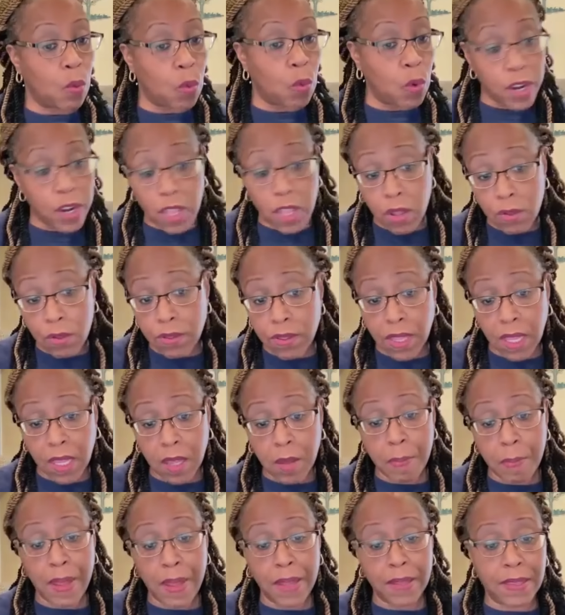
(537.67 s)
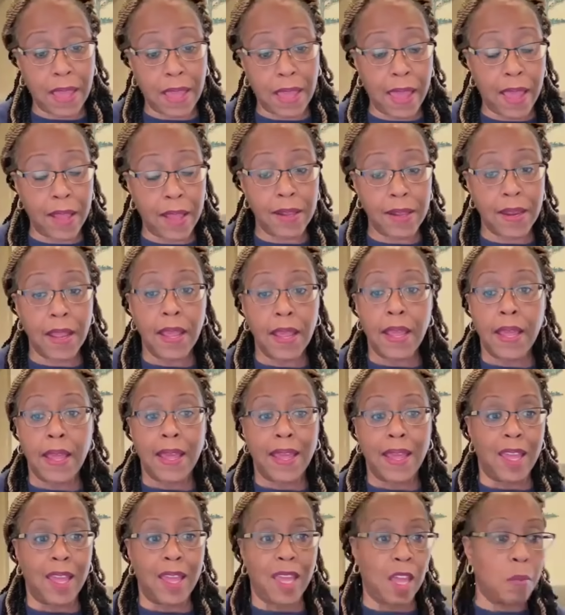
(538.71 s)
What do you think about that?
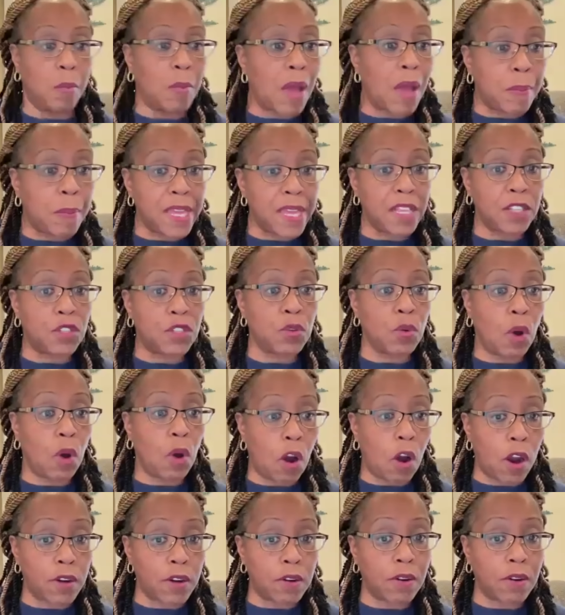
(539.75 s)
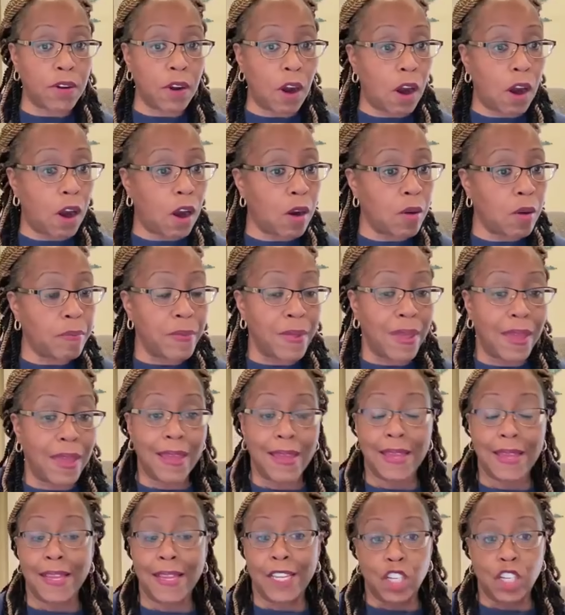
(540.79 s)
Am I being too hard on her?
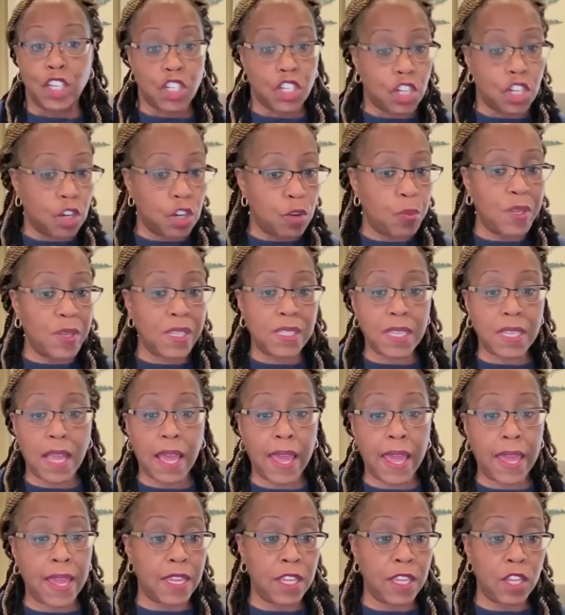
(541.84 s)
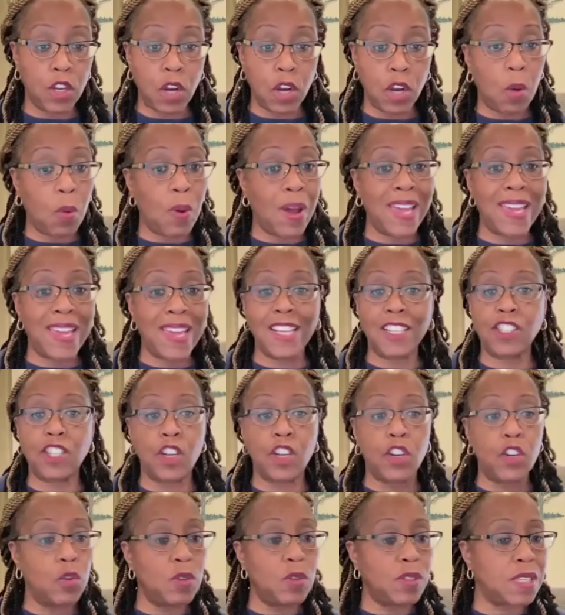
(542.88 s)
Should we say, you know what? It's
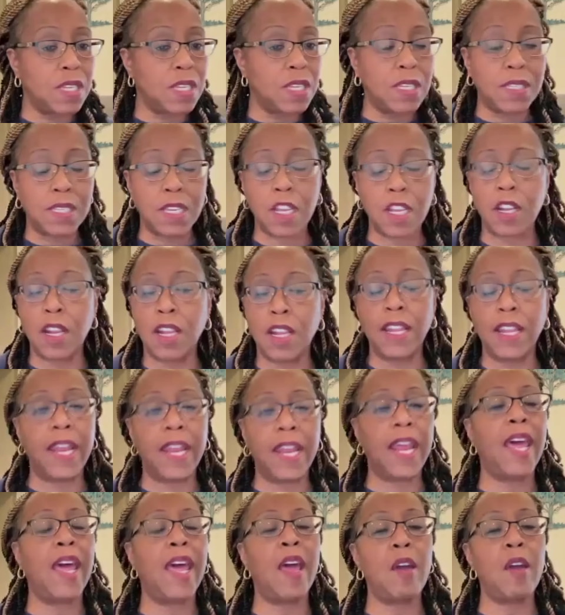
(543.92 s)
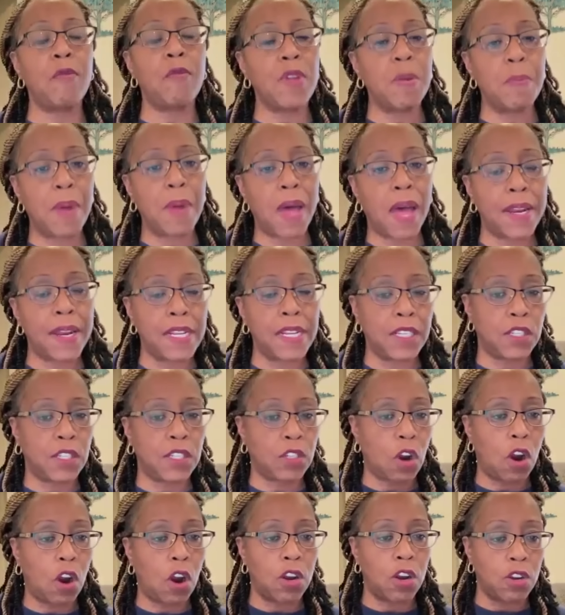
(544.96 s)
a new season. Let everybody
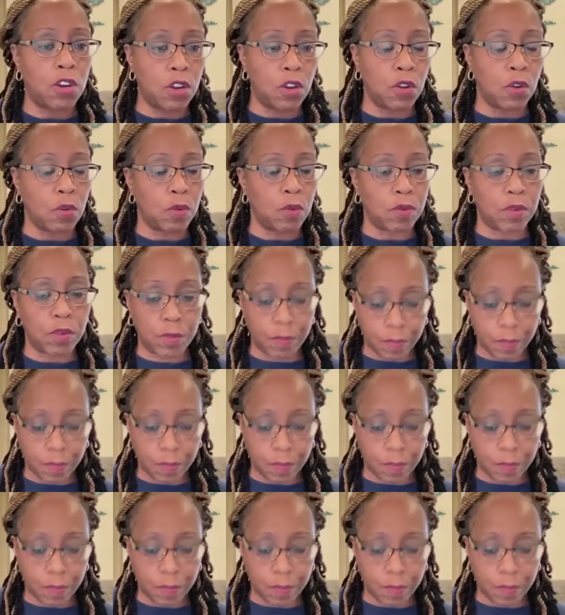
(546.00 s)
start new.